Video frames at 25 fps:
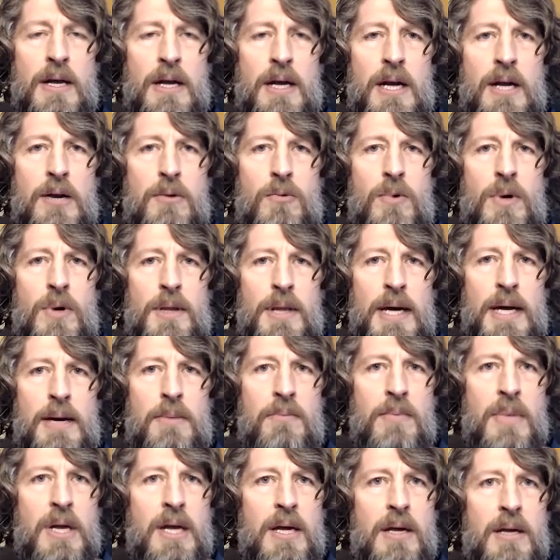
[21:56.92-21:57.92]
and what
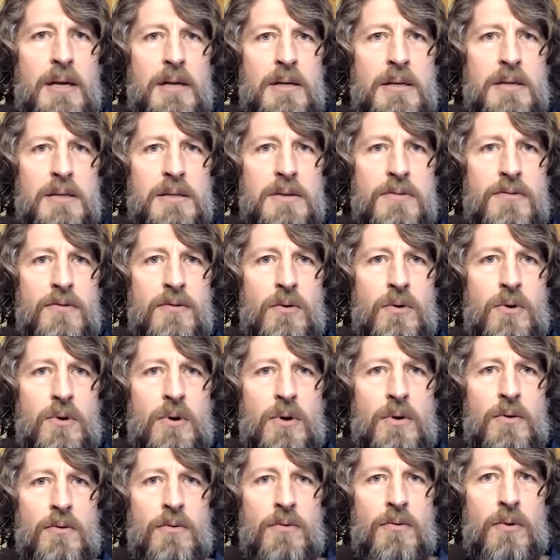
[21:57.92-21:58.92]
that means
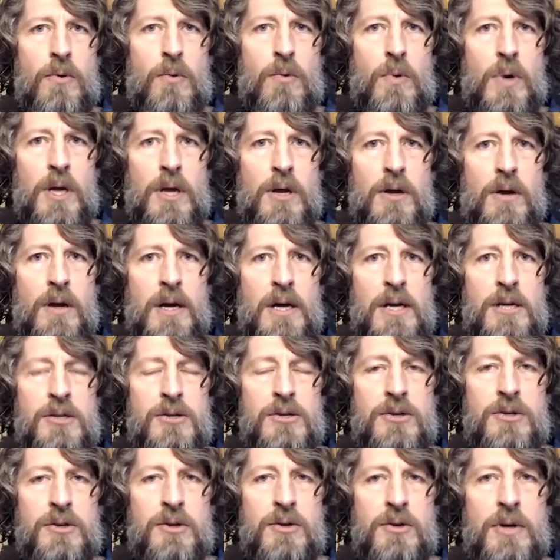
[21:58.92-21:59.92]
for, for what you guys
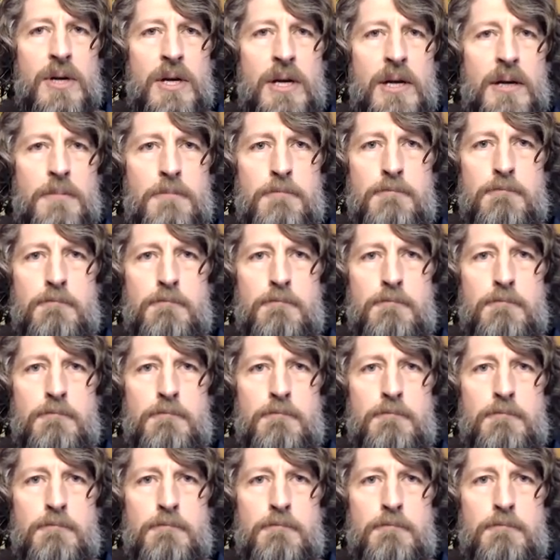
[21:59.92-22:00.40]
are doing?